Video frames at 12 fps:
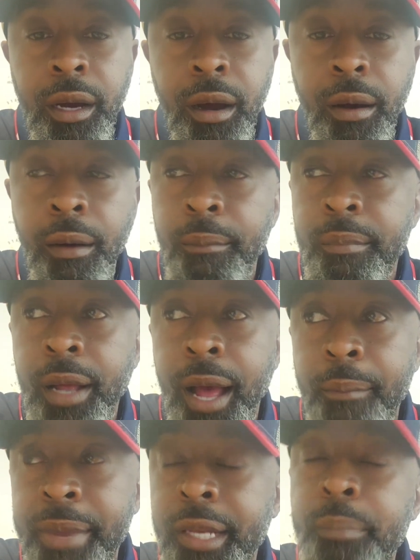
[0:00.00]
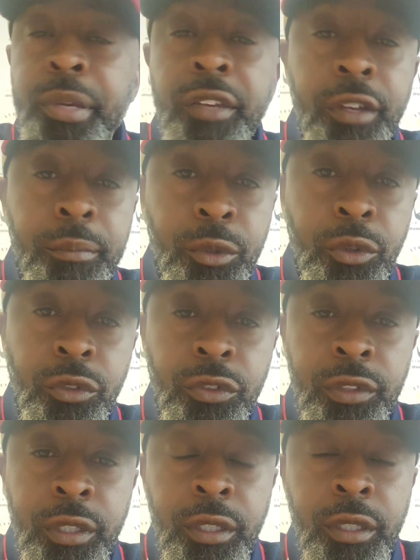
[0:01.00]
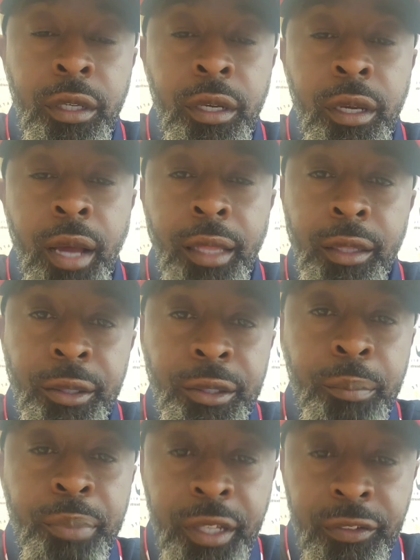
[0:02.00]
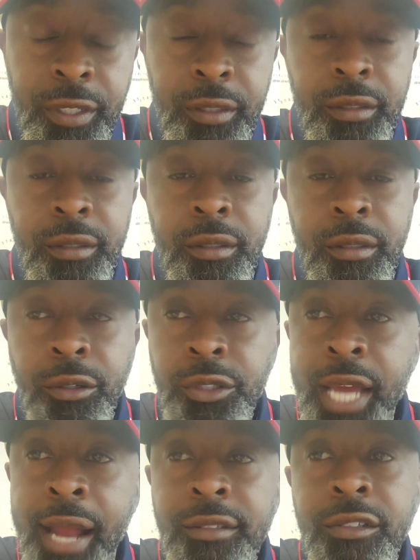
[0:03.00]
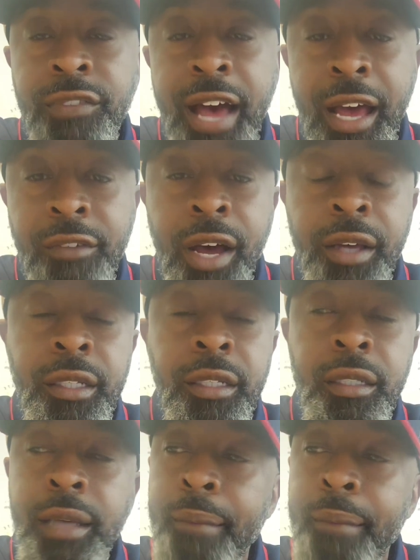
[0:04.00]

Um, I made a pivot move. I learned to pivot. You know, you gotta survive out here.